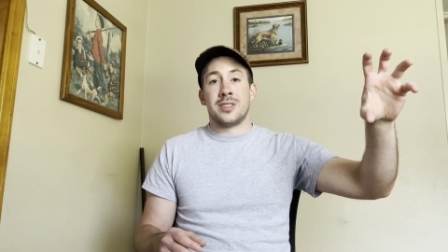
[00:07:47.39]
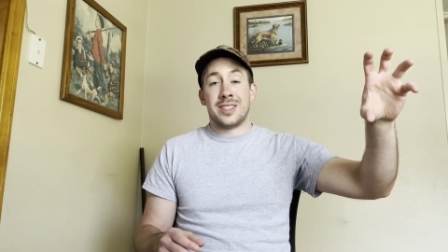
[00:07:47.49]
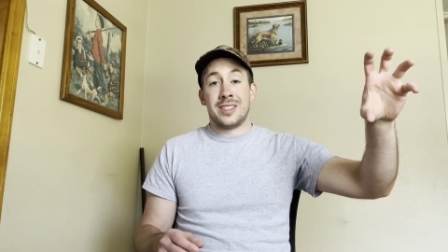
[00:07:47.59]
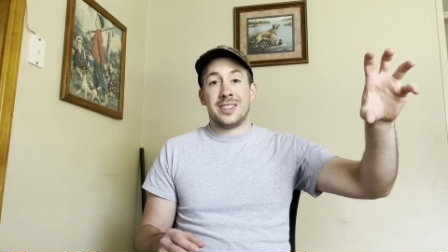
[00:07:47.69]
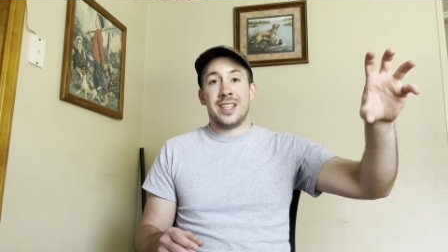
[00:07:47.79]

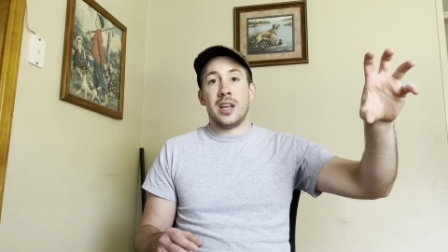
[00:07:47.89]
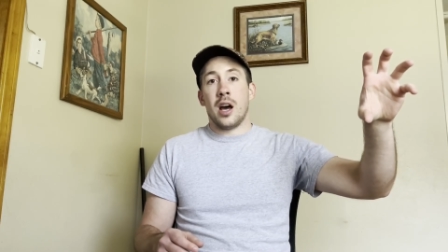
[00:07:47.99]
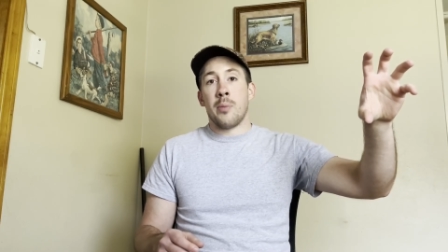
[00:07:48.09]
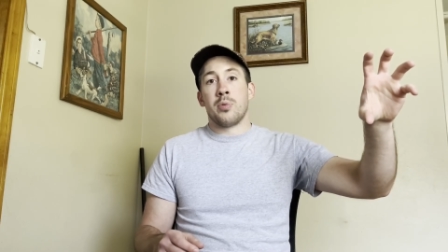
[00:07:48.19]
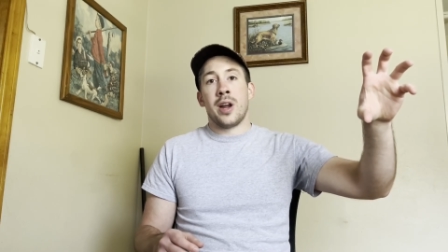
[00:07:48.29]
sit
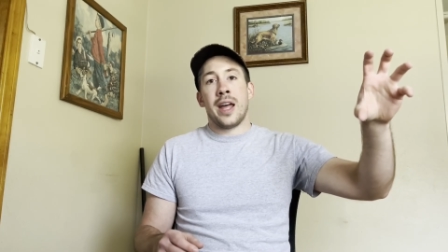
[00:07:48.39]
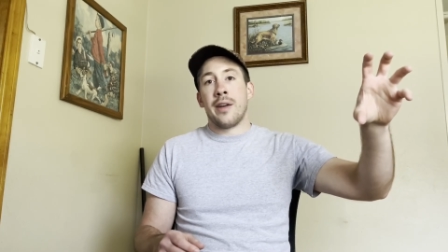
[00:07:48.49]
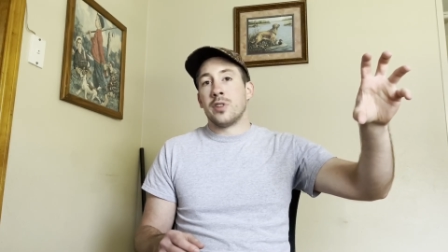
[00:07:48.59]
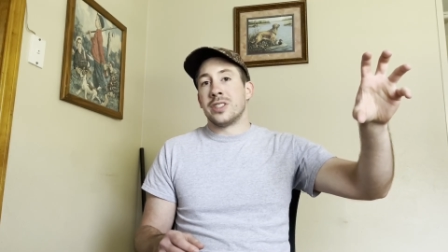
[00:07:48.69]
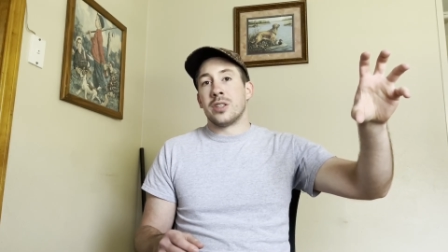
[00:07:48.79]
upright
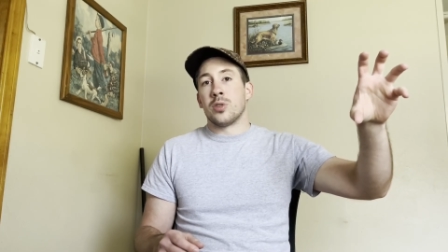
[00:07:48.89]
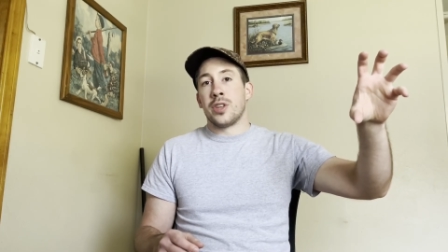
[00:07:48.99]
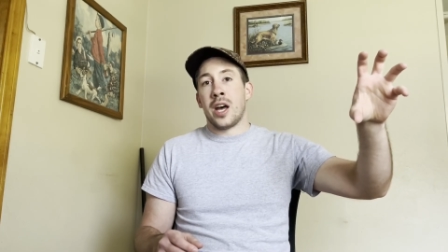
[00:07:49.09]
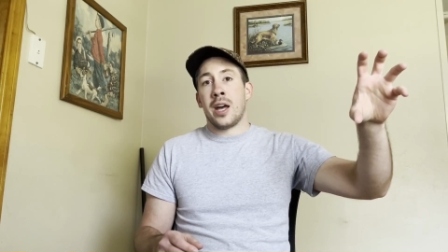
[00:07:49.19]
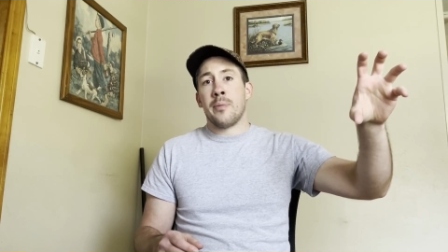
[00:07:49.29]
every single
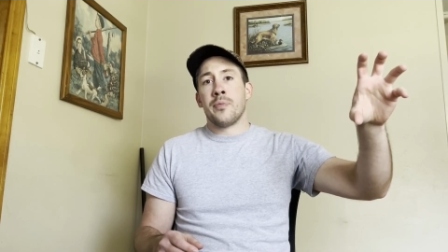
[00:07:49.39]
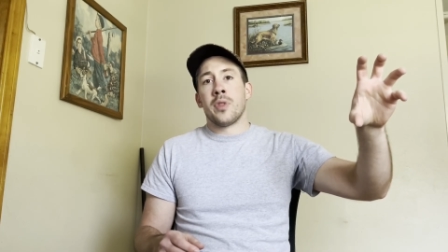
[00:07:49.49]
time.